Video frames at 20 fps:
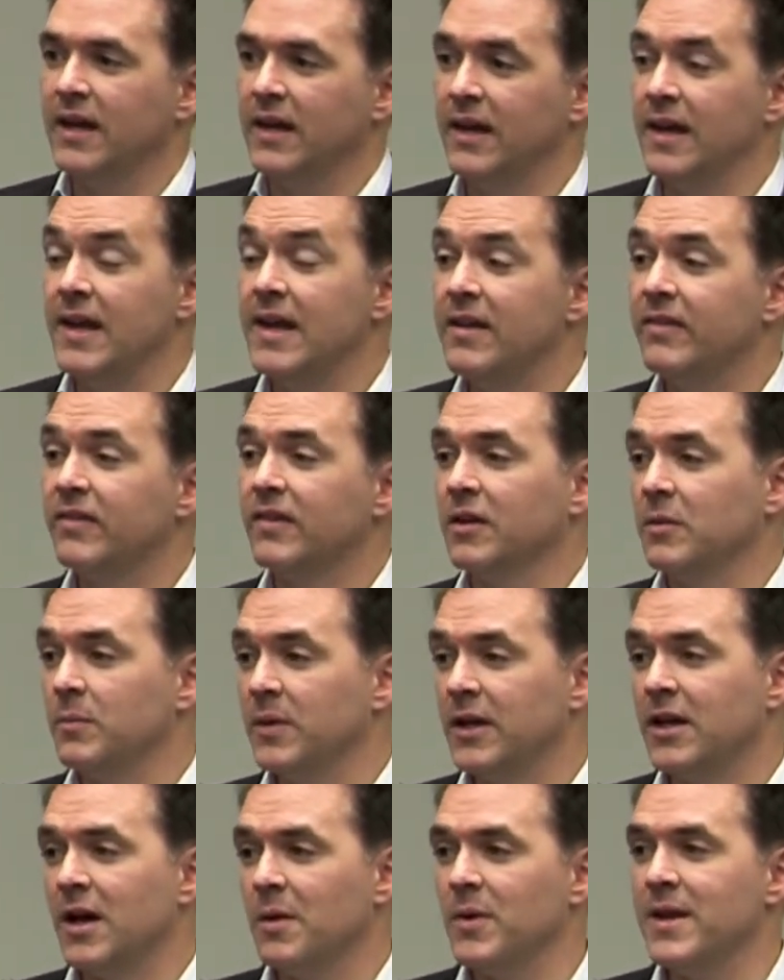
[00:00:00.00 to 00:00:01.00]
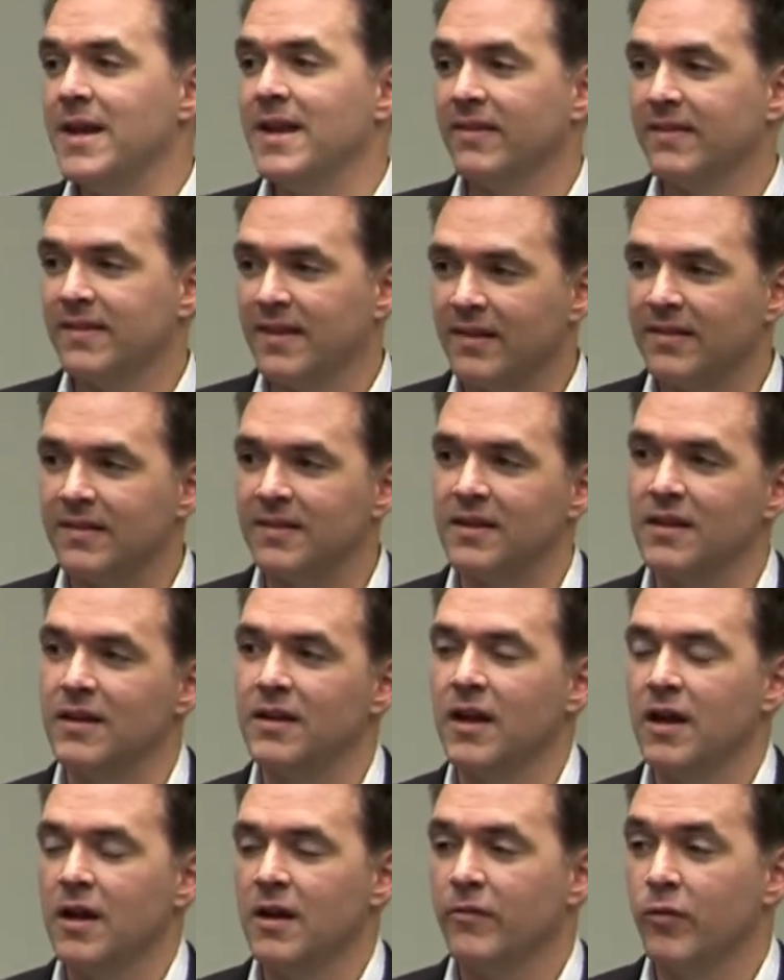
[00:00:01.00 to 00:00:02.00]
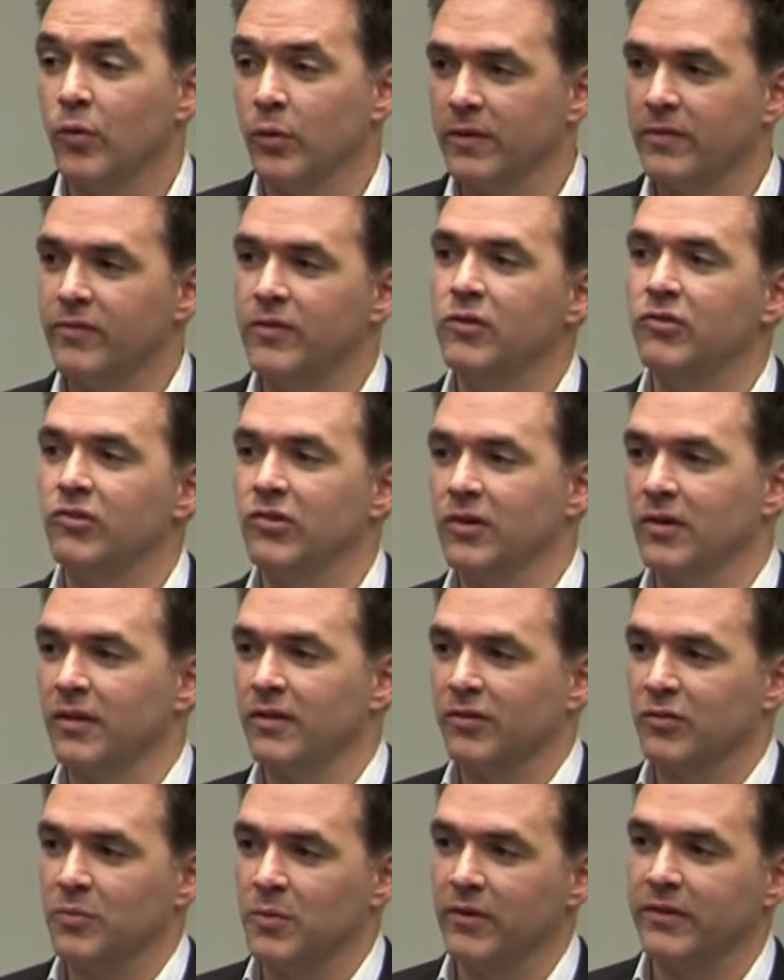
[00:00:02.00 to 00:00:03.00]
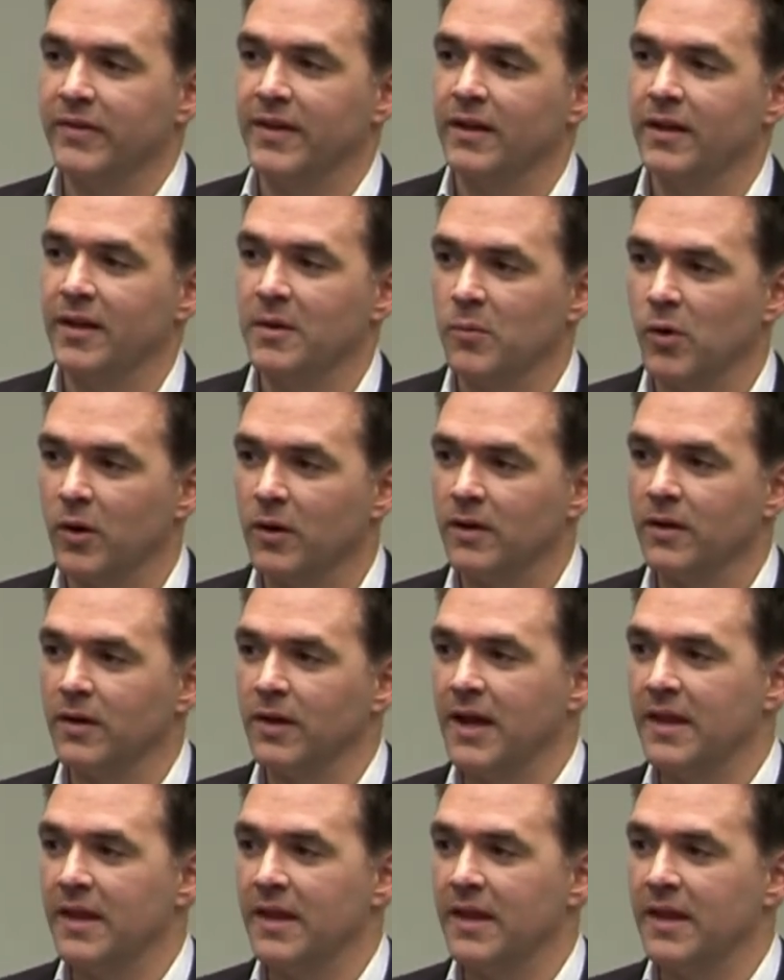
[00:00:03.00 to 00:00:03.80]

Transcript: is going to become a necessity for the future of the small satellite market.